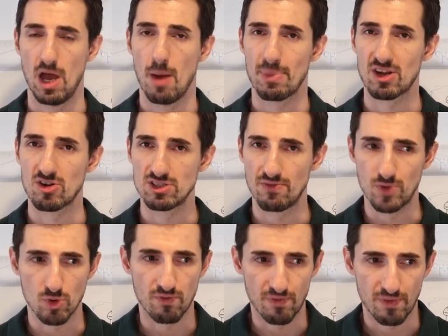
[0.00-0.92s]
Because if
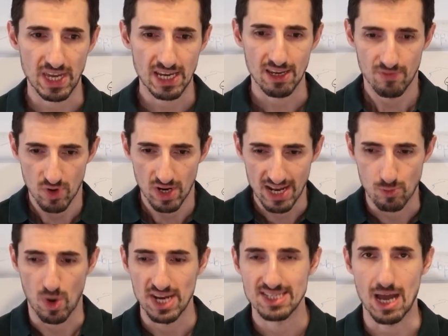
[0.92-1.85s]
you let
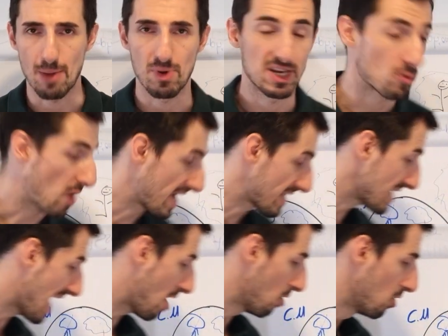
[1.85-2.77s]
what is happening right
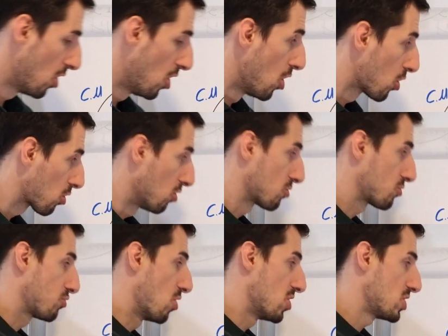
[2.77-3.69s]
now
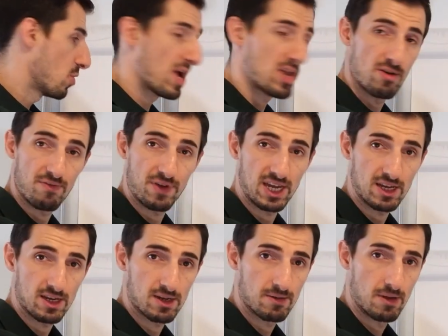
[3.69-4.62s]
control the way you
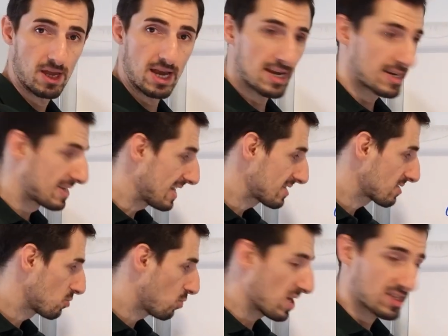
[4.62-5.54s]
think,
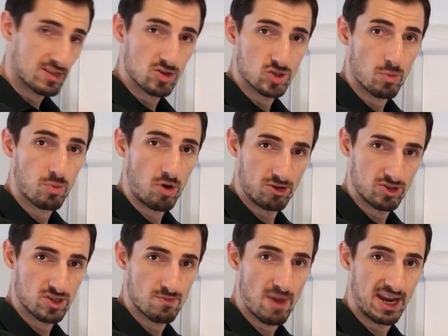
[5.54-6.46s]
that's what the
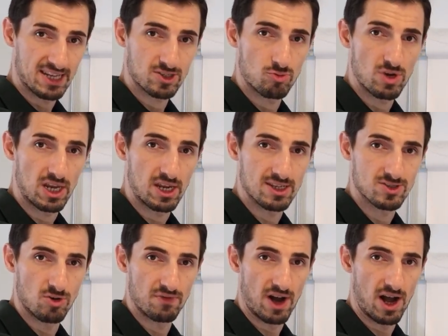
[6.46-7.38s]
subconscious mind has created
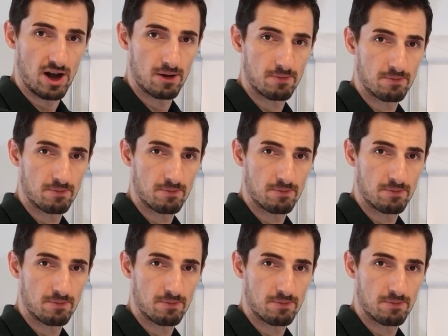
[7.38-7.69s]
so far.